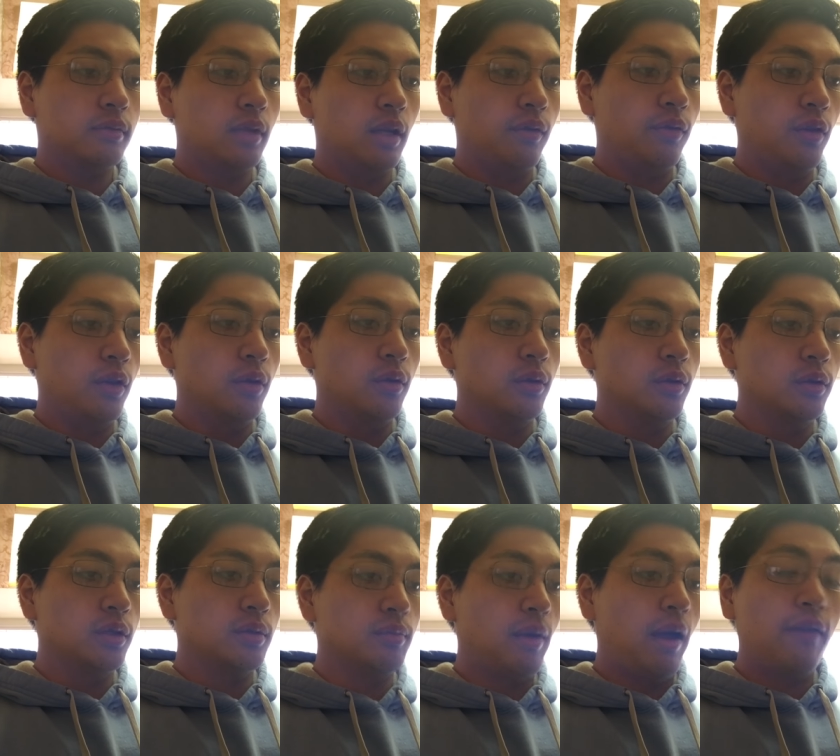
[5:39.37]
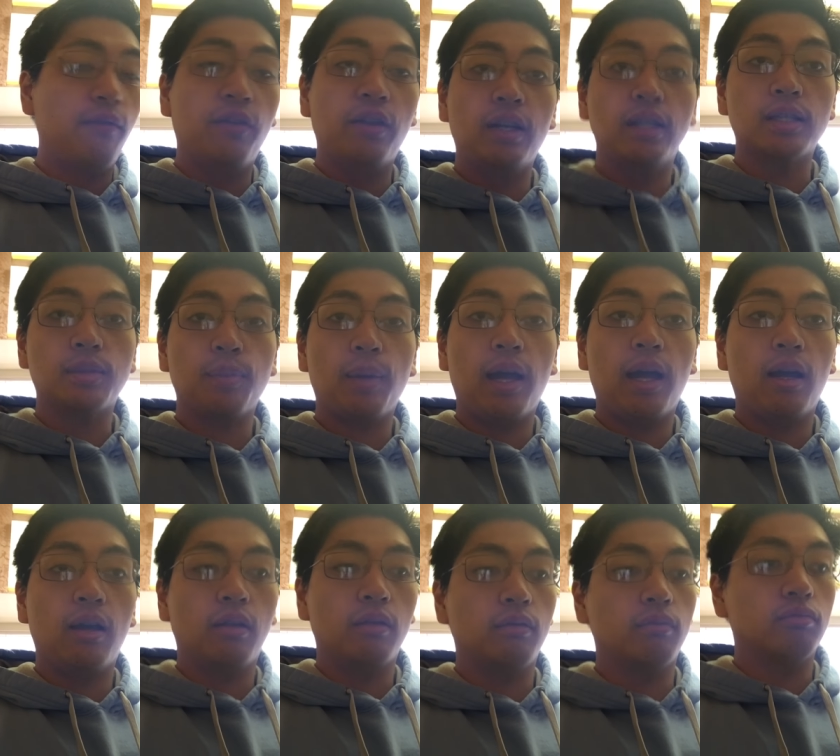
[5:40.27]
if you use
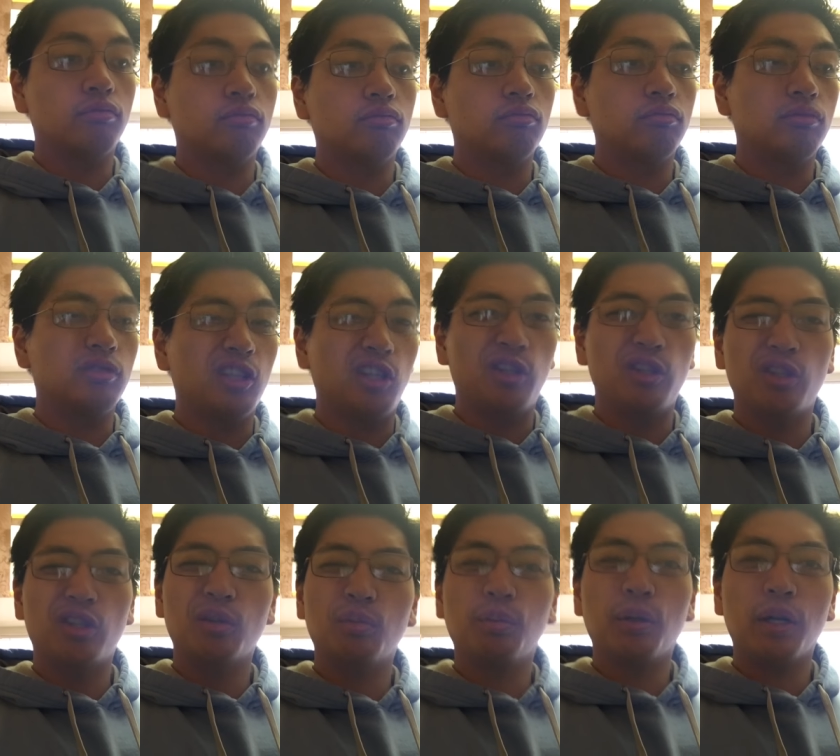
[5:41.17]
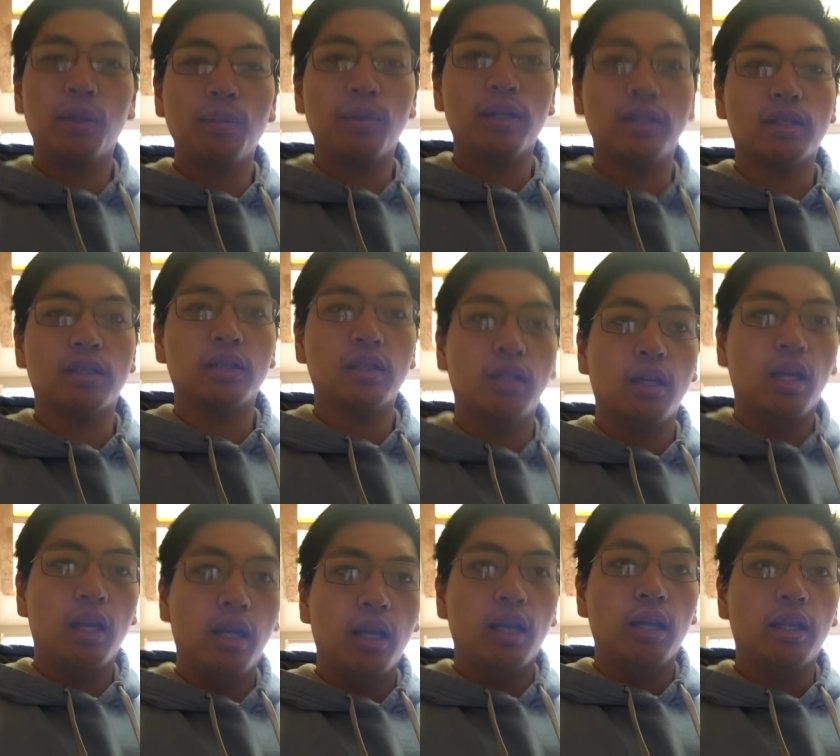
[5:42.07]
MyFitnessPal, you know, you could pretty much
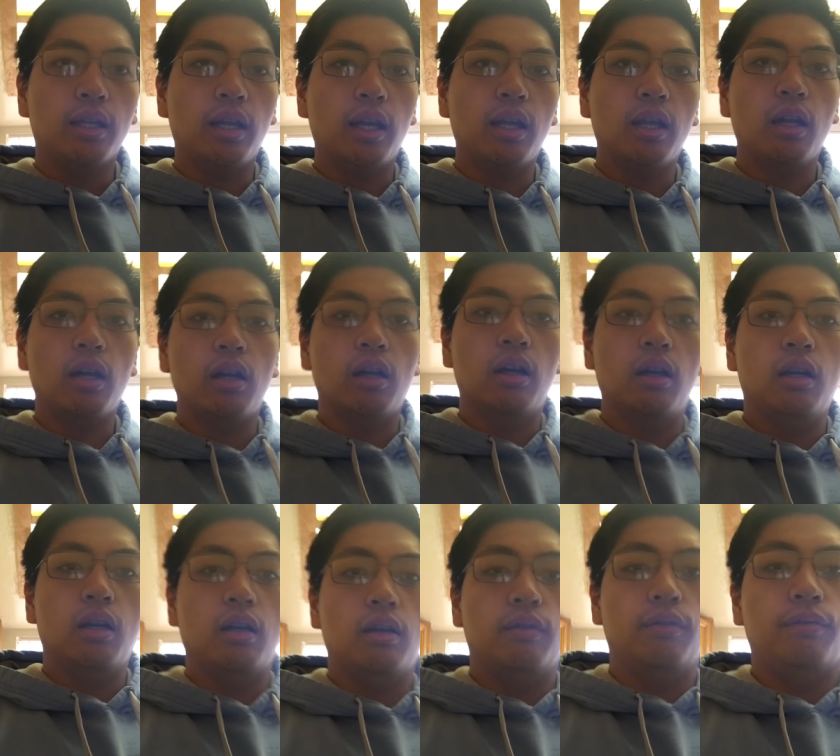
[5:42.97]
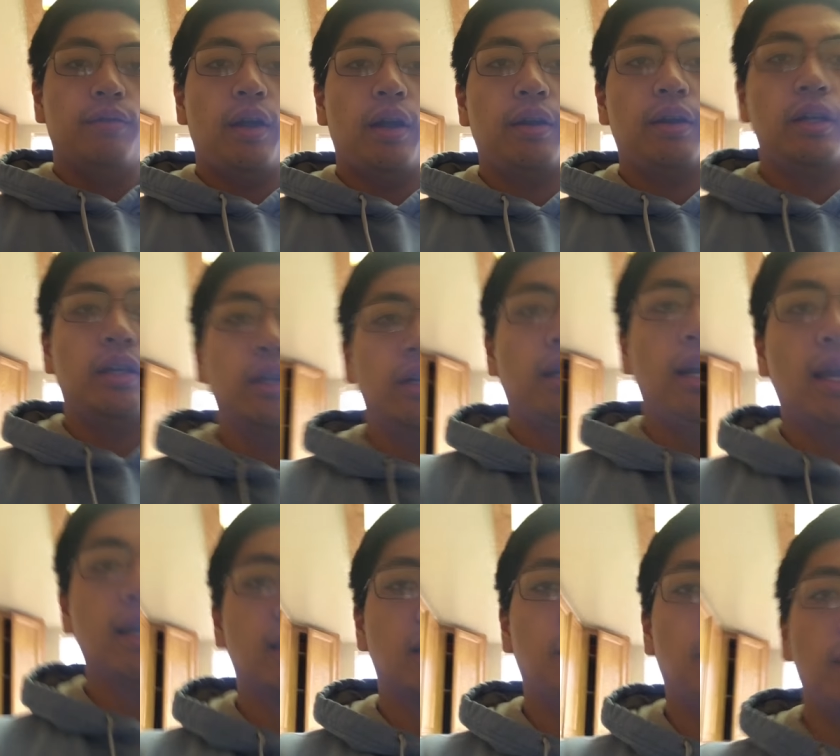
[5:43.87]
get a very good
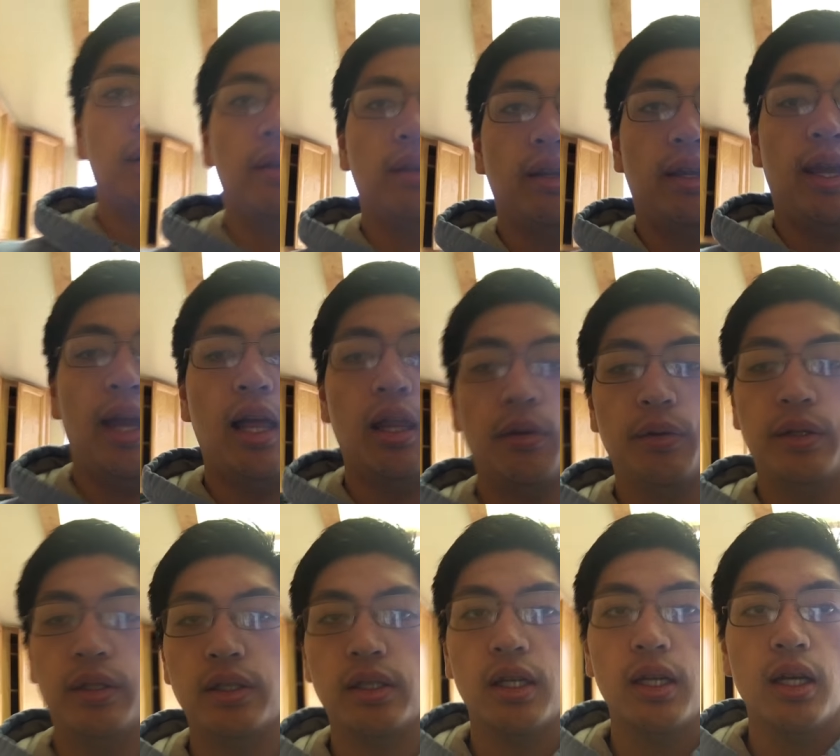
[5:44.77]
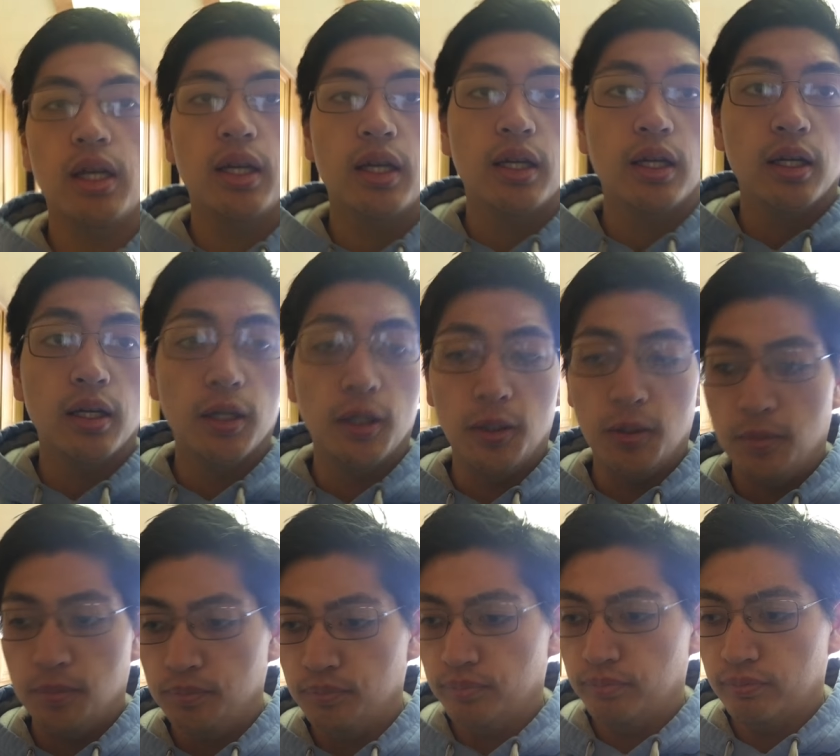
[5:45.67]
estimate of the calories.
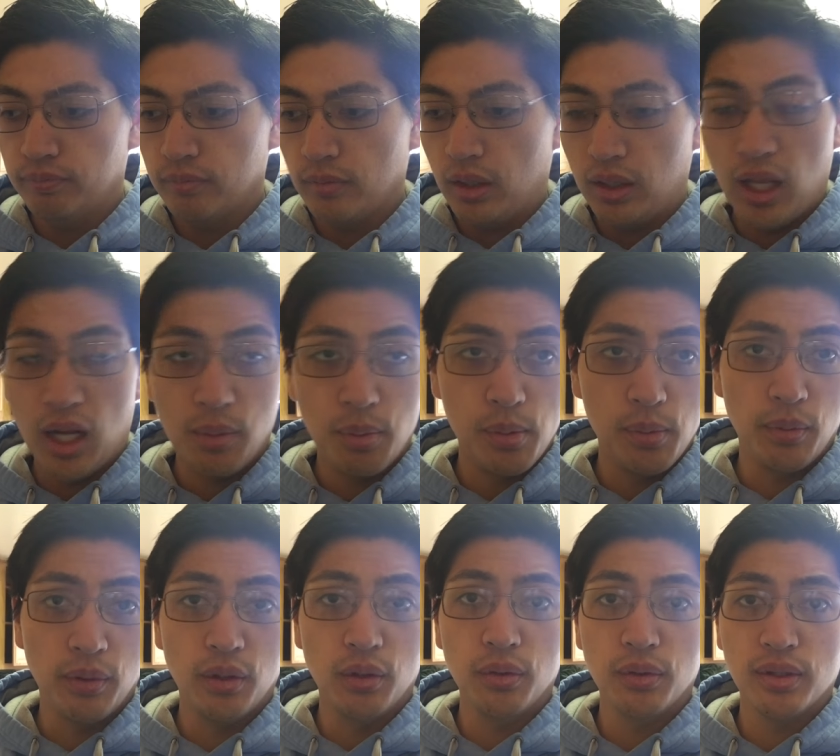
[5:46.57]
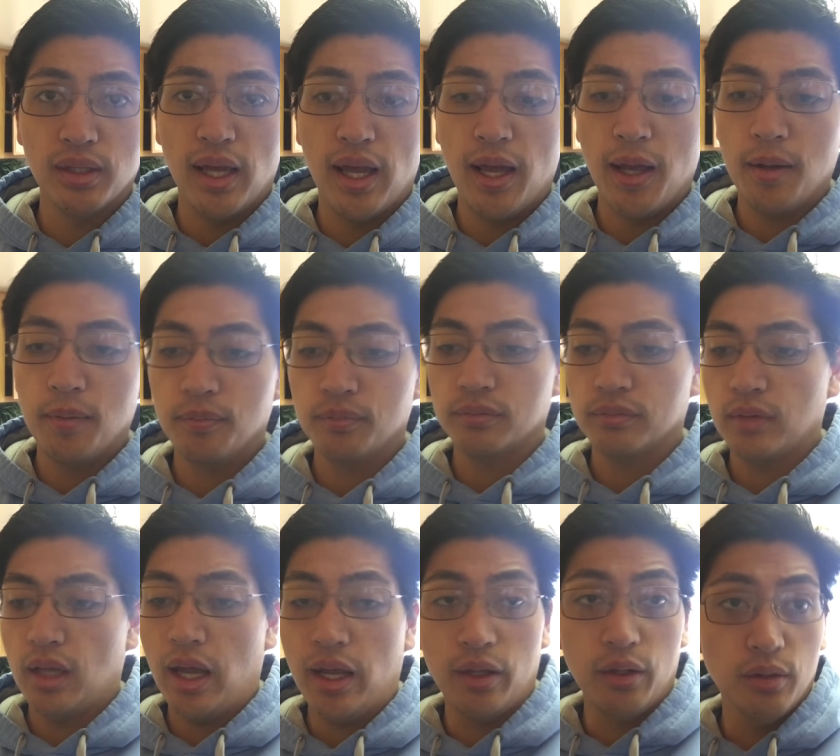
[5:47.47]
Um, a lot of people use that.
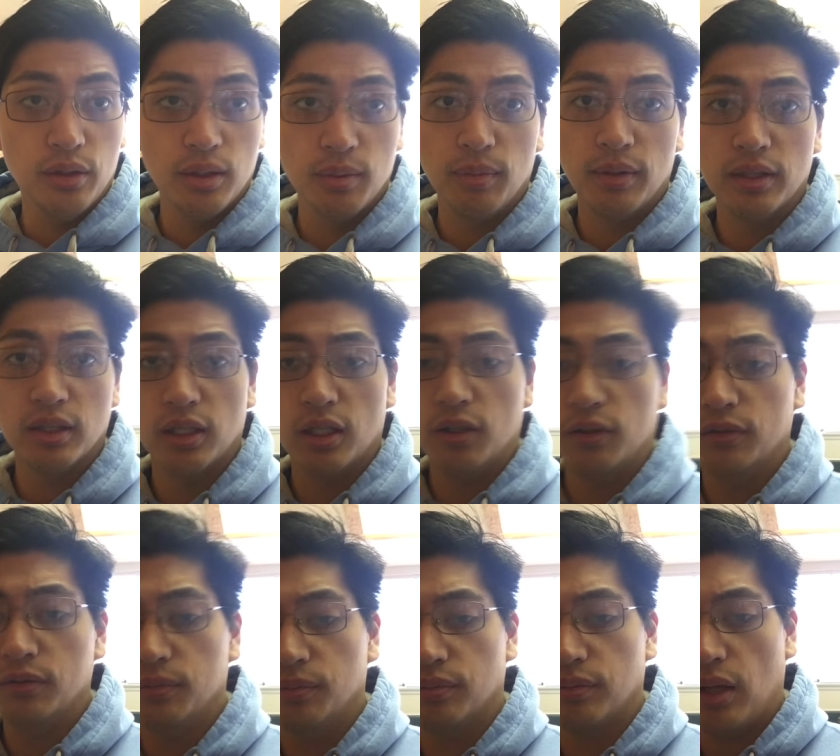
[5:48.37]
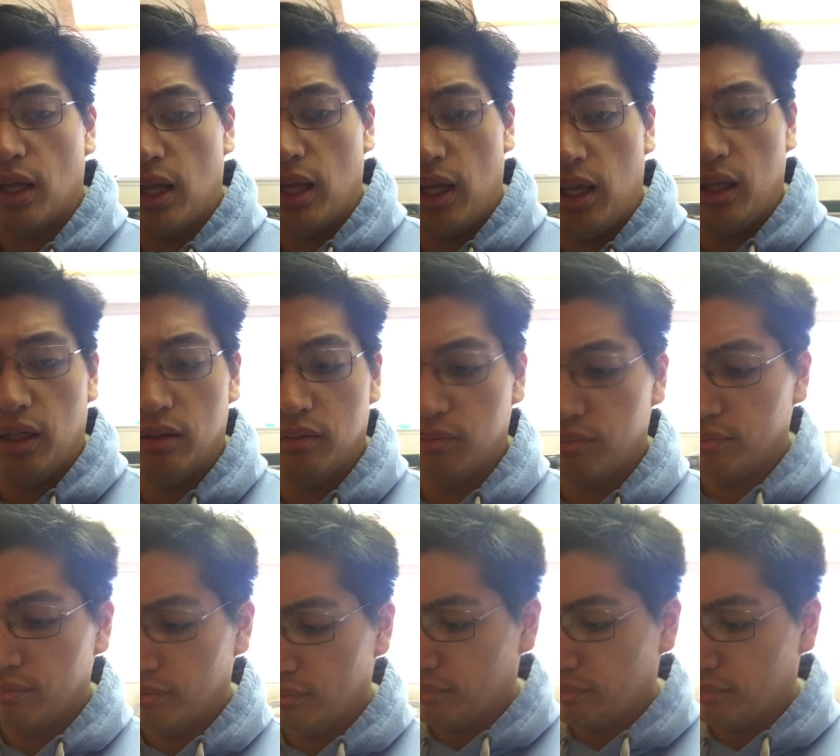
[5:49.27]
I use it myself. And,